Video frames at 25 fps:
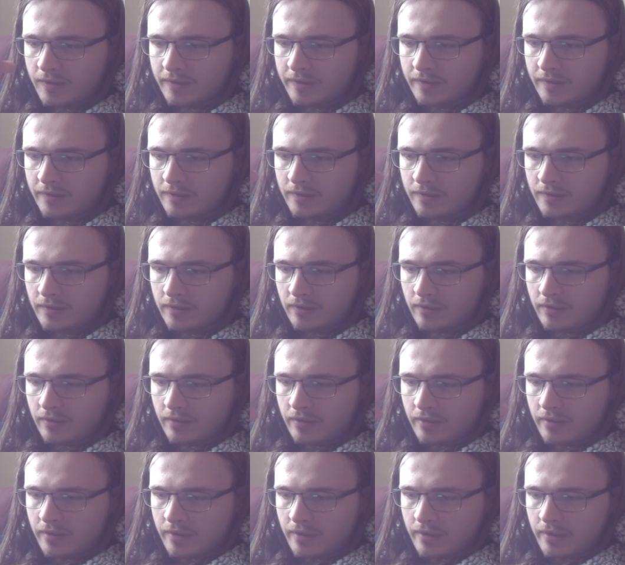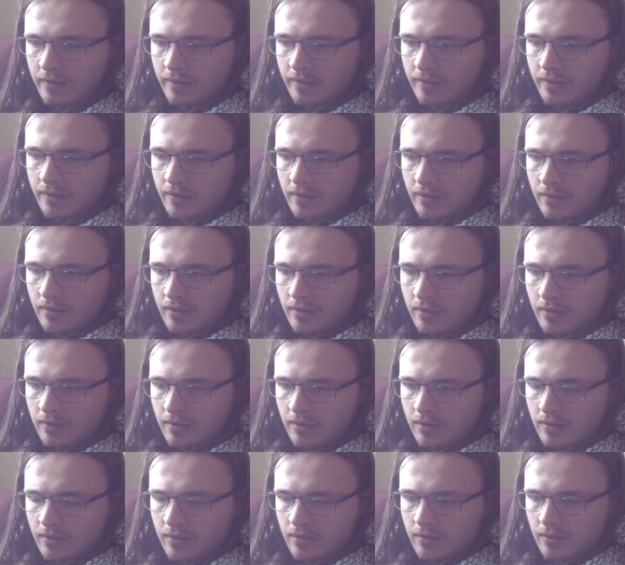
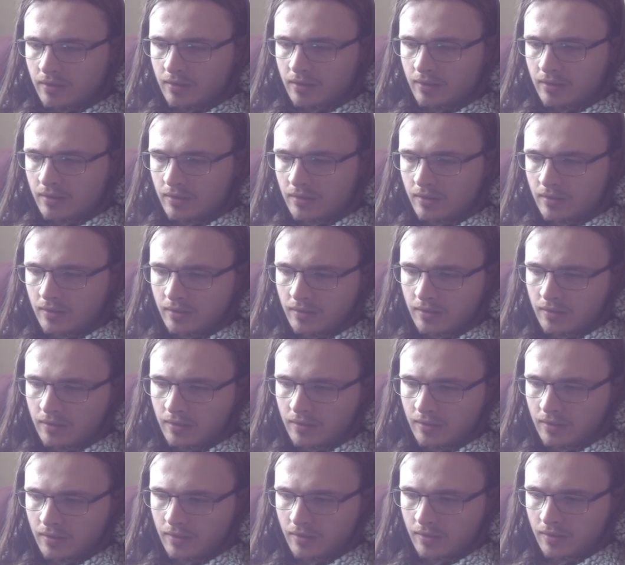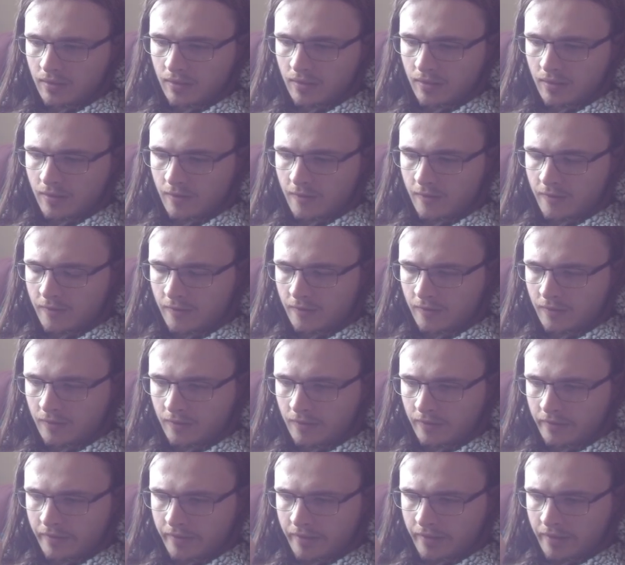
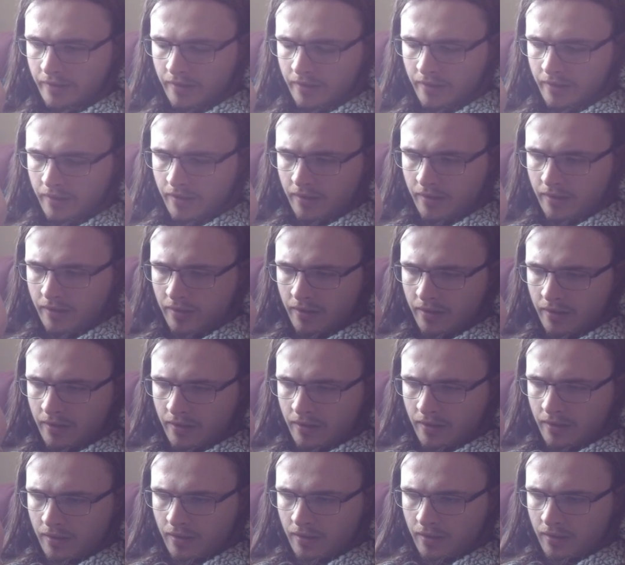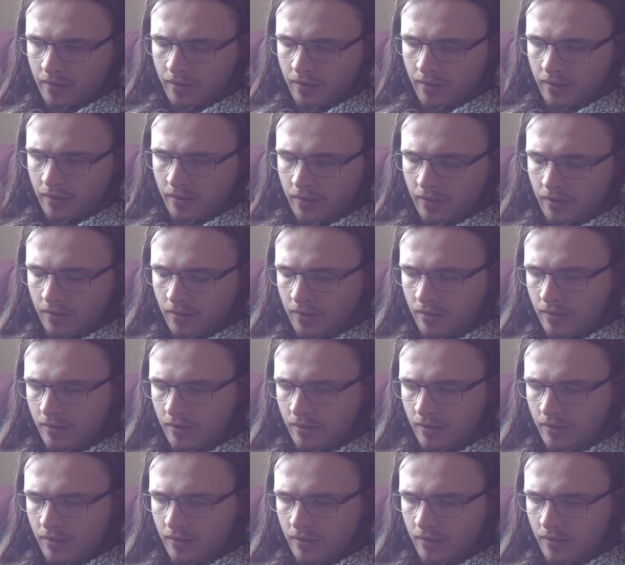Nobody speaks.